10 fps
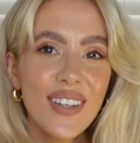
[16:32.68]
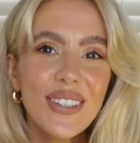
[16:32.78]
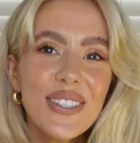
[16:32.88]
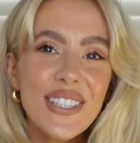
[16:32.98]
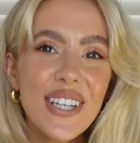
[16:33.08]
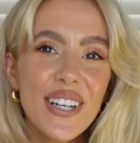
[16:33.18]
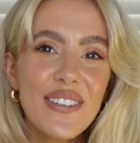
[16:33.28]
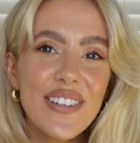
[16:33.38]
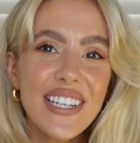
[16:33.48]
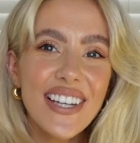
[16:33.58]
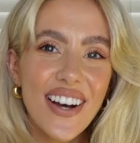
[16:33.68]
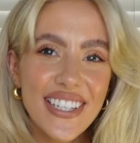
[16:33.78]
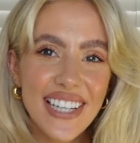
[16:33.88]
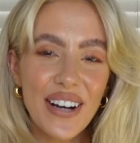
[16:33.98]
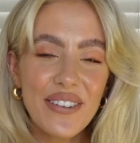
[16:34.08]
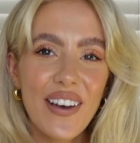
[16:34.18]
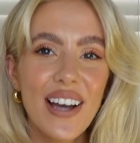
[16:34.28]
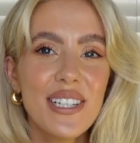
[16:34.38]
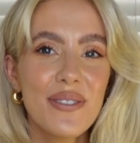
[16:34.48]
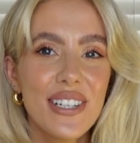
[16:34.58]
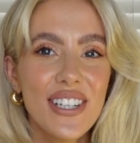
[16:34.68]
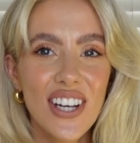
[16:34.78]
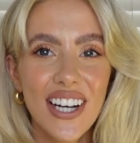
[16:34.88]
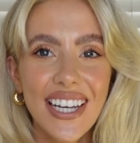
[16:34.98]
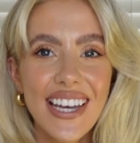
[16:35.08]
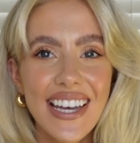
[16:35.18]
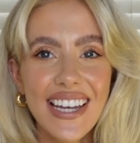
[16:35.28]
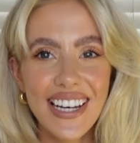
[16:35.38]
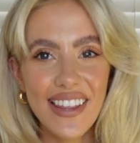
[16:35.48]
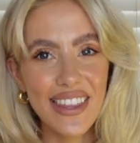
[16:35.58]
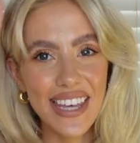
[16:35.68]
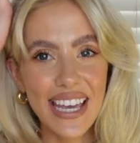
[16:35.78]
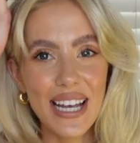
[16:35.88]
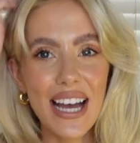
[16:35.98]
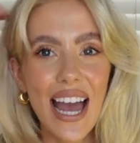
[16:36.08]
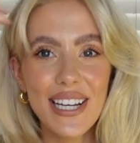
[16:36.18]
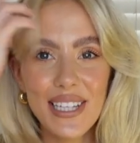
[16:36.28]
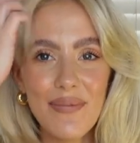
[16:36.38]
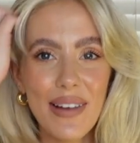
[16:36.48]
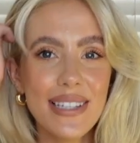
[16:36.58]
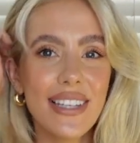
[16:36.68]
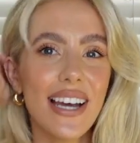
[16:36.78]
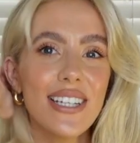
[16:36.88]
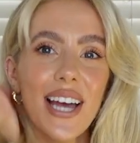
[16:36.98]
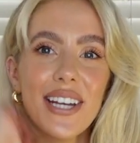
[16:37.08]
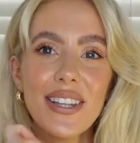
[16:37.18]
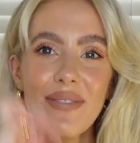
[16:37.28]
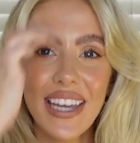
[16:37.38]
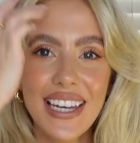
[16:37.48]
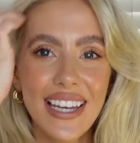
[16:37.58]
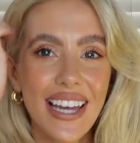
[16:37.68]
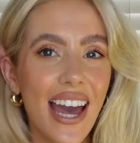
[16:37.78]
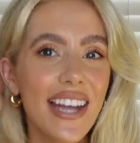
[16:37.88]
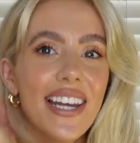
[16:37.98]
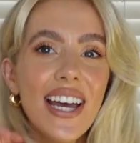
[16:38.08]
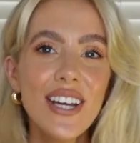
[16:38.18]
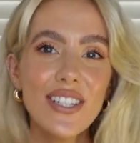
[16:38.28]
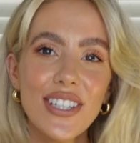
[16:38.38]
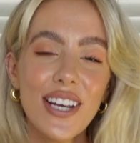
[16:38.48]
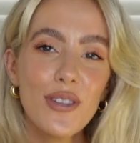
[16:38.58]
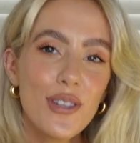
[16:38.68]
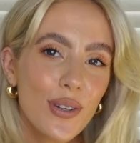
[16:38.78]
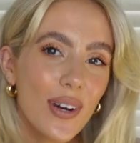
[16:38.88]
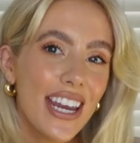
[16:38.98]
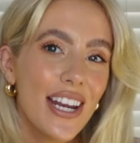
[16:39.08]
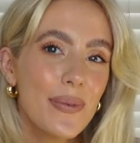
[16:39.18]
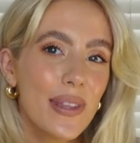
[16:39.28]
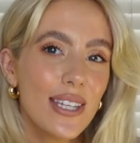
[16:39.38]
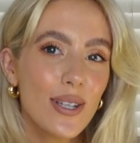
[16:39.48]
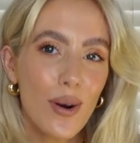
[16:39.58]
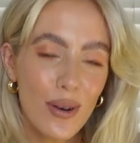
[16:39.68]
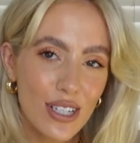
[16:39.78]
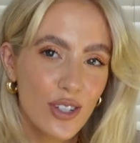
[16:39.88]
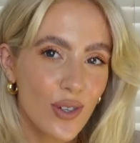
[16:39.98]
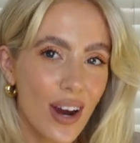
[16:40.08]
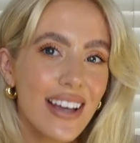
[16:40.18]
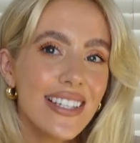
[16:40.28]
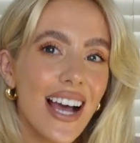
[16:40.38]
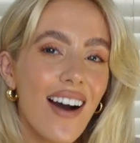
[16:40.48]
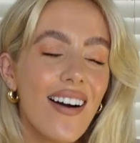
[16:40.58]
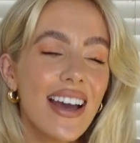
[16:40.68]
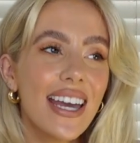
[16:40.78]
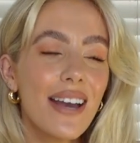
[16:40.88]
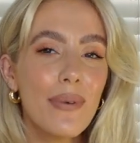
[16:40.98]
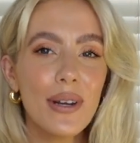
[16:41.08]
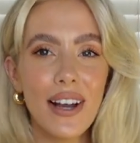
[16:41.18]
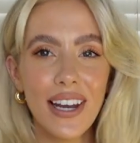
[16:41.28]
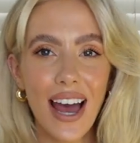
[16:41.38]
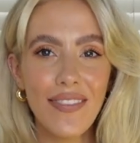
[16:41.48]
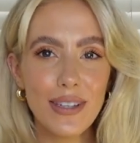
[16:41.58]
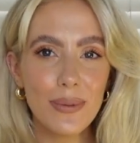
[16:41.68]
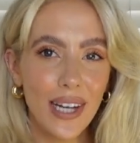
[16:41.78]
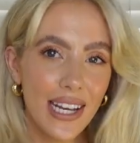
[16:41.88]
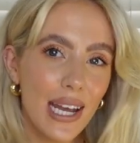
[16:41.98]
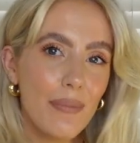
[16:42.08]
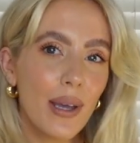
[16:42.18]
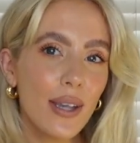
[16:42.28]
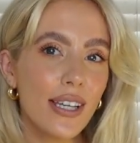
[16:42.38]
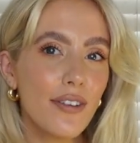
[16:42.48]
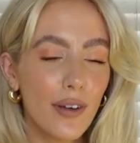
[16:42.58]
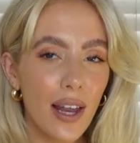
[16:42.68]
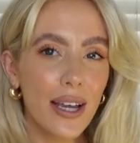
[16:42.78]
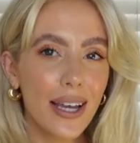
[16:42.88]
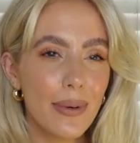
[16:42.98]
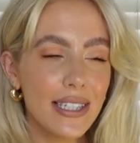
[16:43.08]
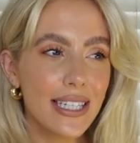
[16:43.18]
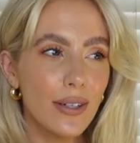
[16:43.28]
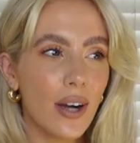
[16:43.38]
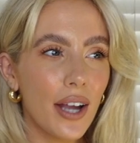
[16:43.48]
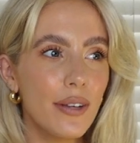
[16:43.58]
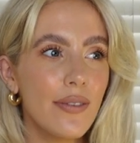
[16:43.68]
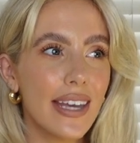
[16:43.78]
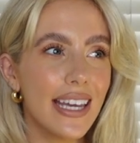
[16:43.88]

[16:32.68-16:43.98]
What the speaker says: Also, for the last outfit, I just want to chuck in the H&M blazer that I shared at the beginning again, just here on the screen with this orange dress. I want to kind of add this one in here because I feel like we're still kind of